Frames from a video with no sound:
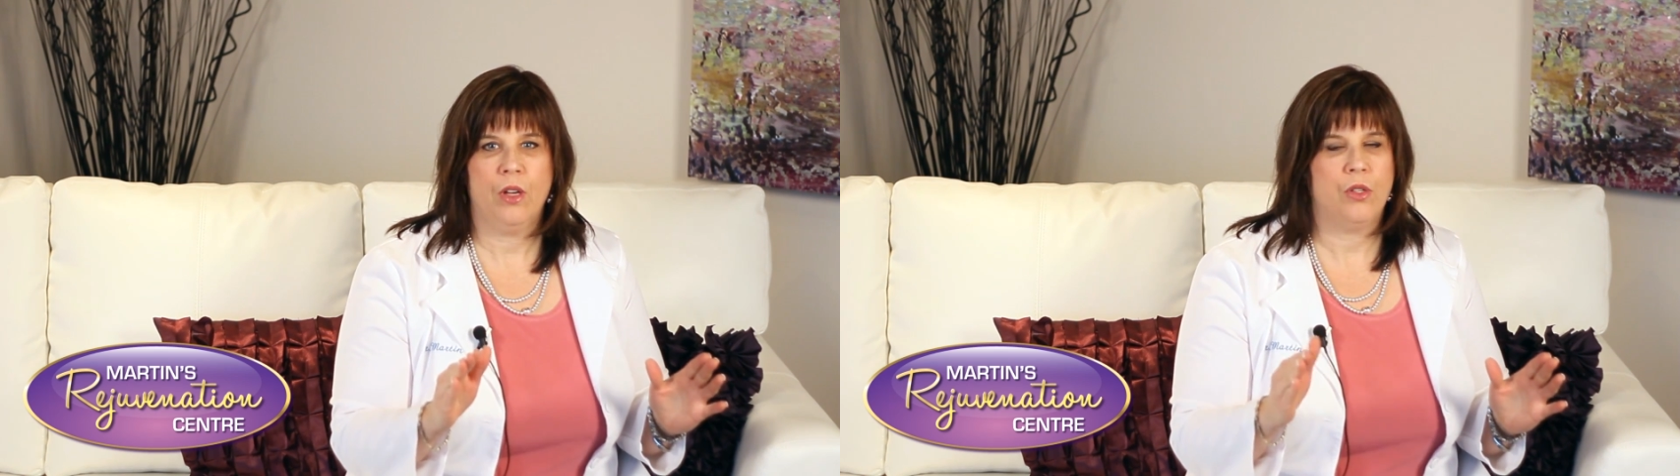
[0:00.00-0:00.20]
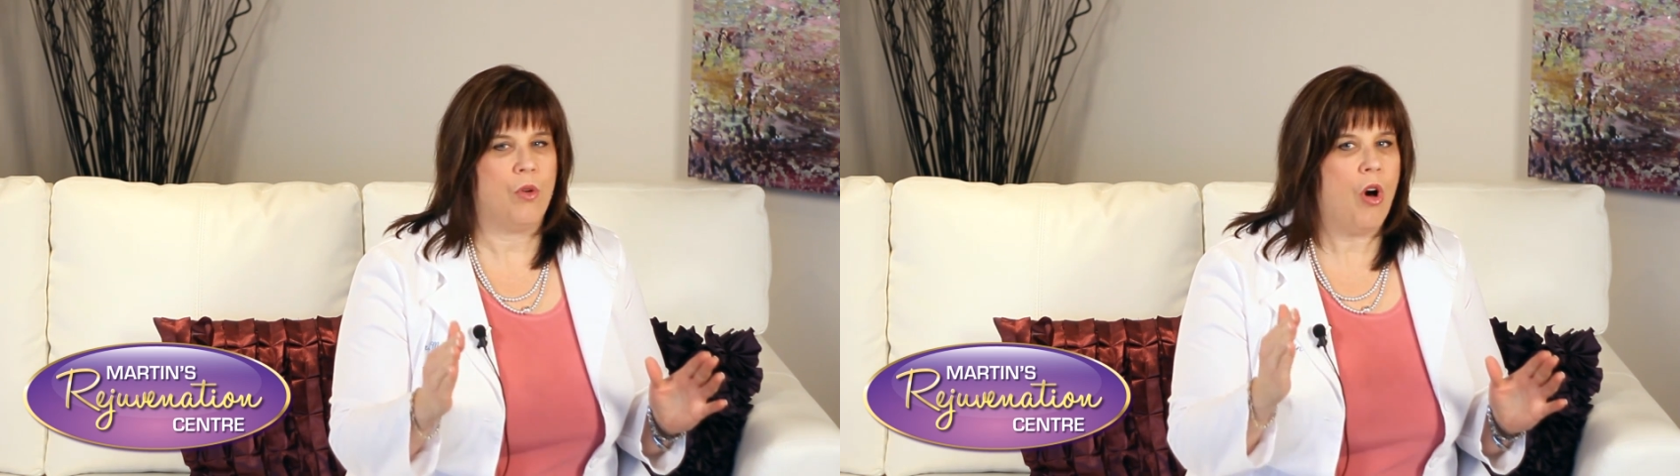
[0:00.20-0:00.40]

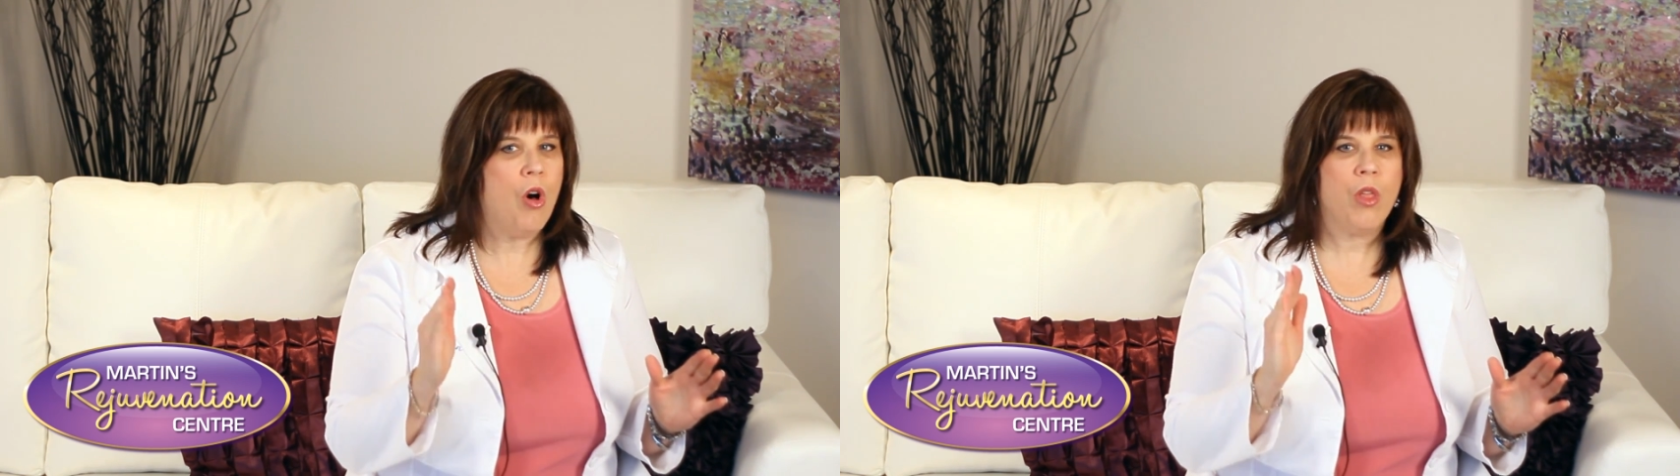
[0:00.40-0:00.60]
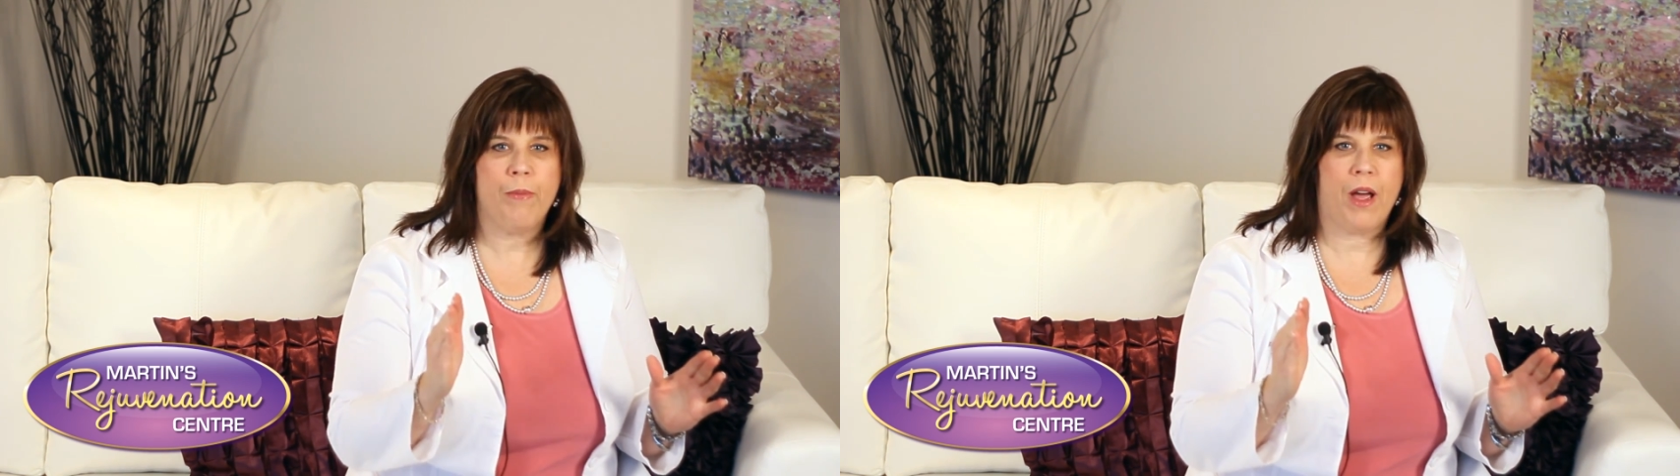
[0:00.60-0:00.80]
So
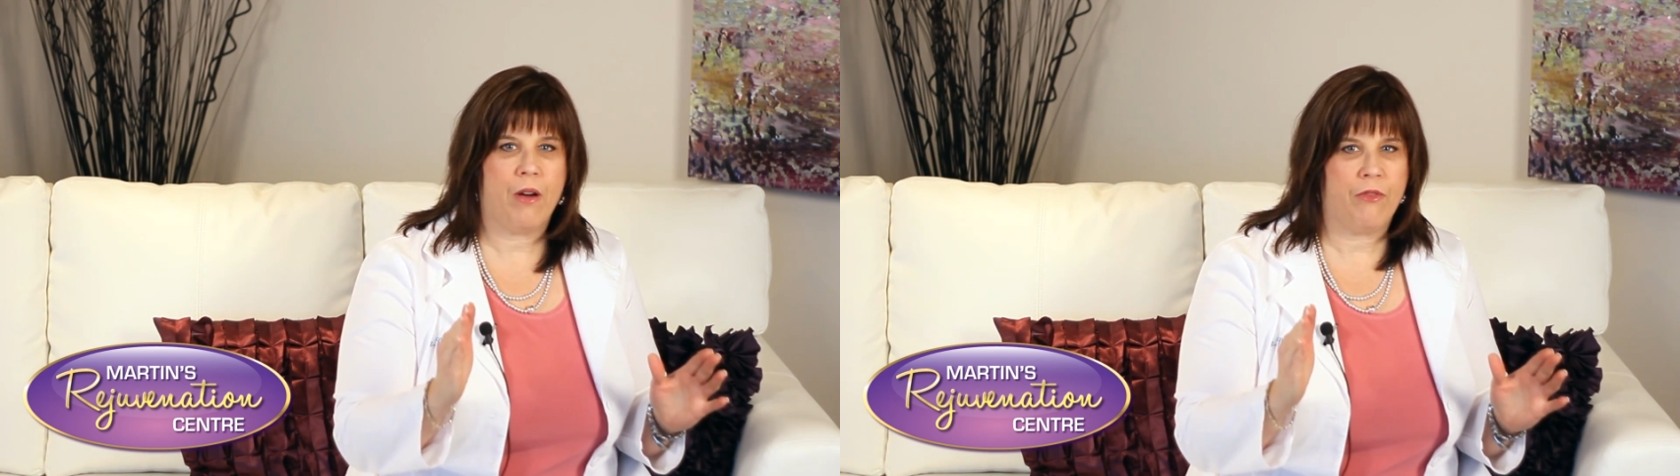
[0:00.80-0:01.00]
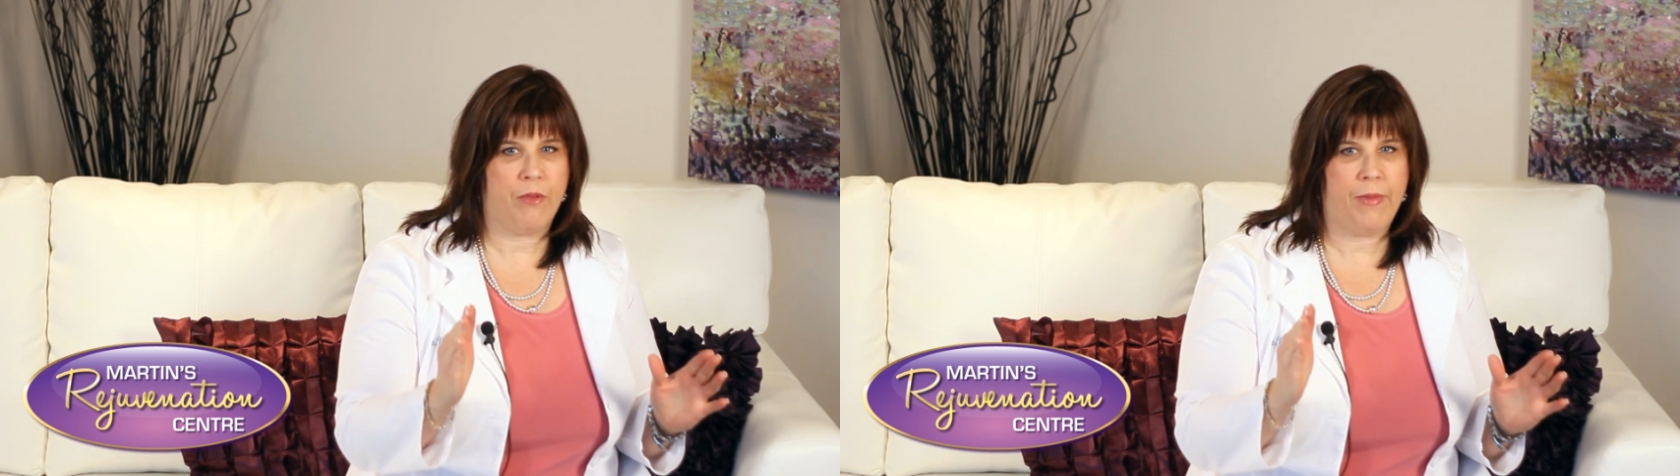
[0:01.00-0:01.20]
all the
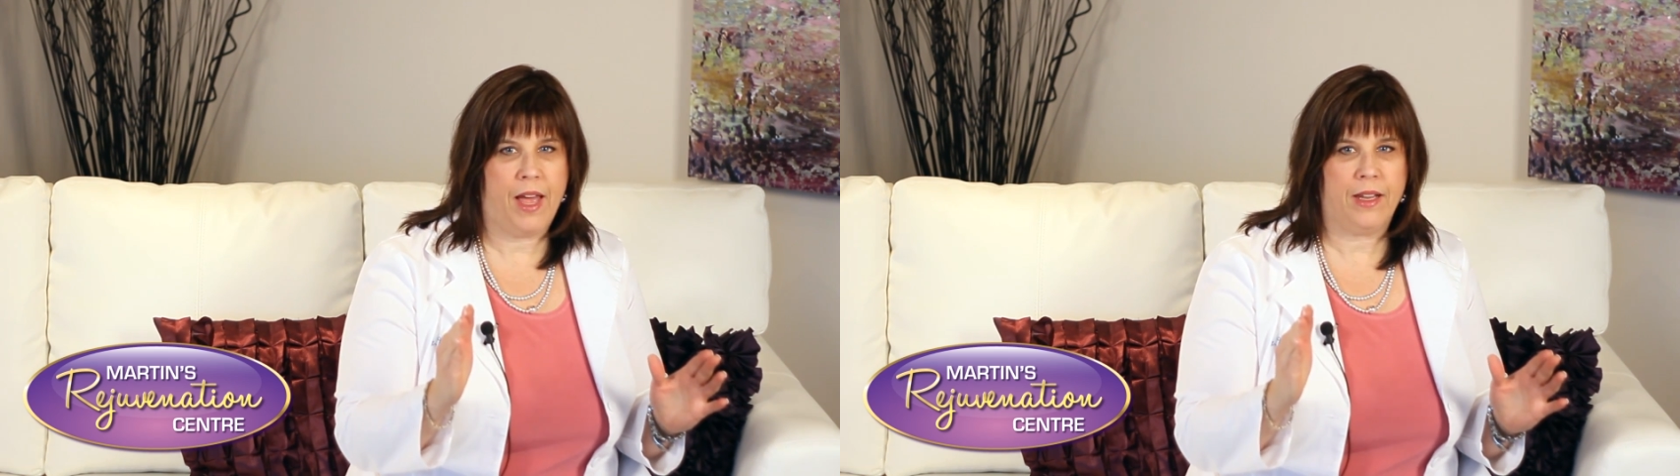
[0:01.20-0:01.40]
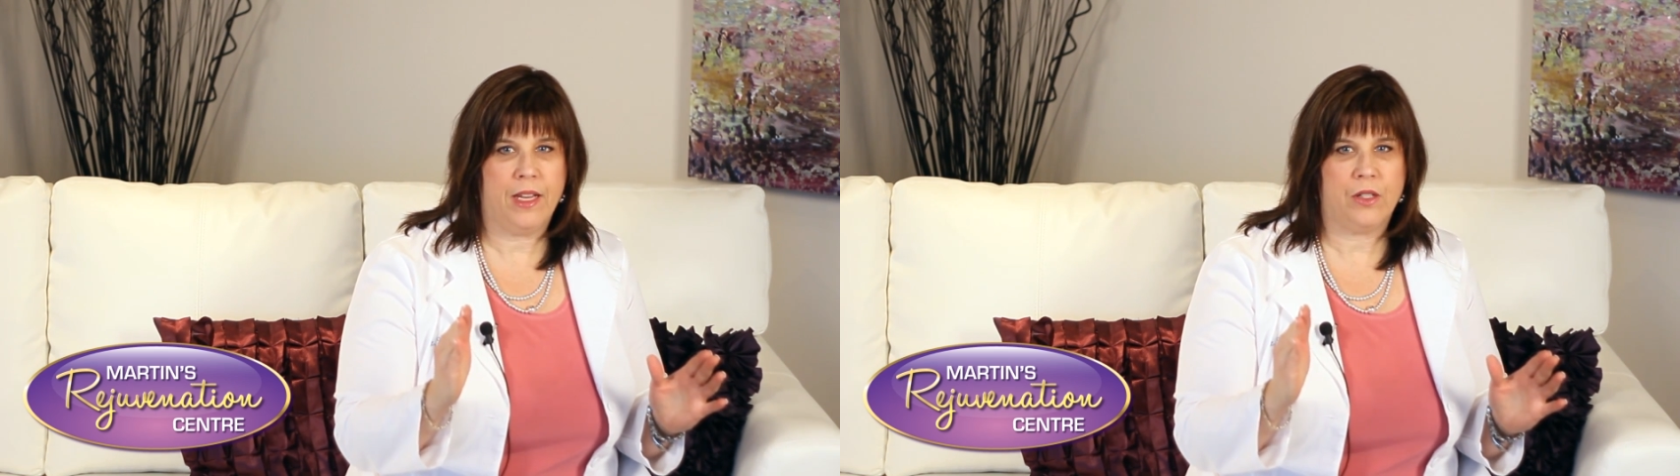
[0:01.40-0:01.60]
power from
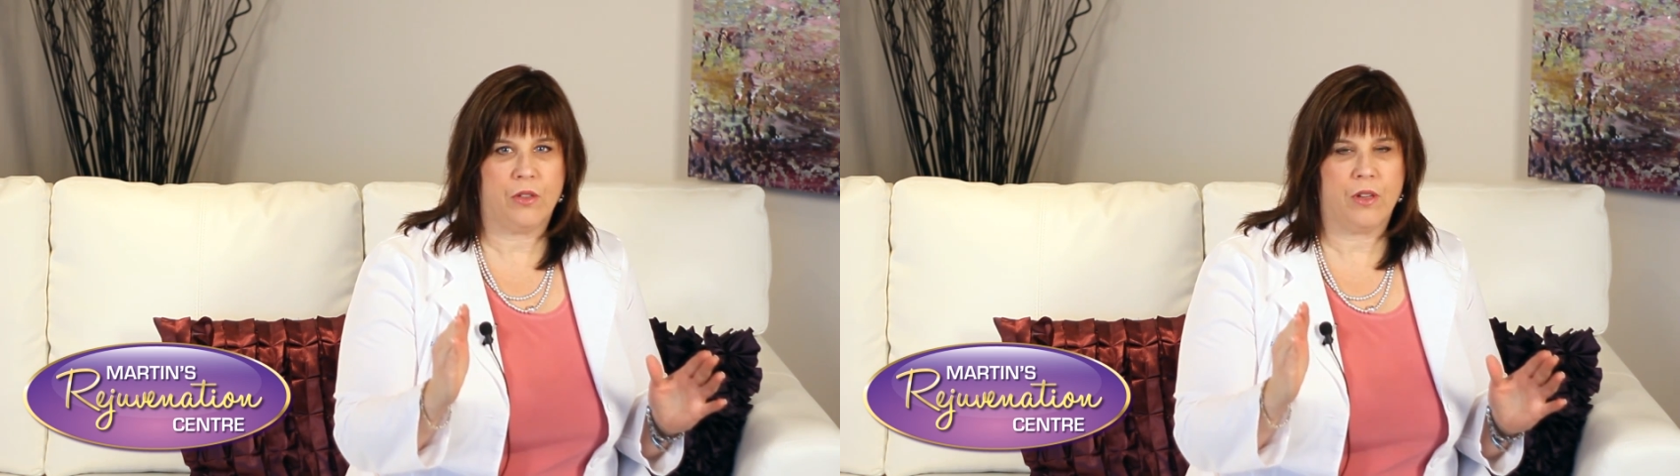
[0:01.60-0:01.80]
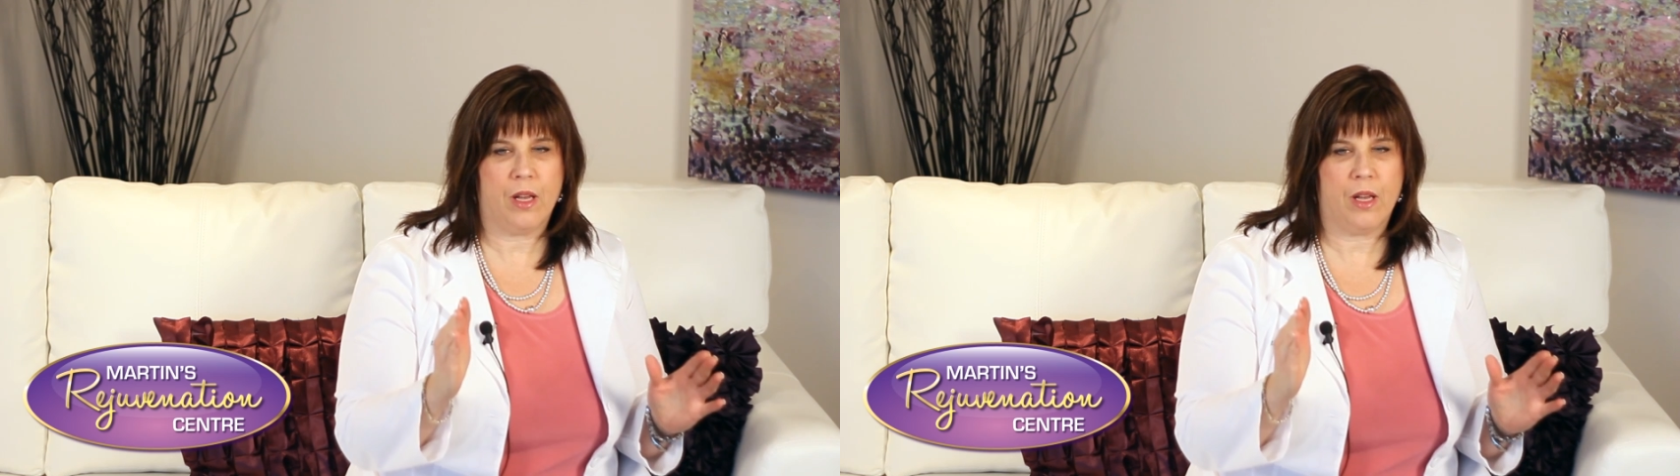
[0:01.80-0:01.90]
that laser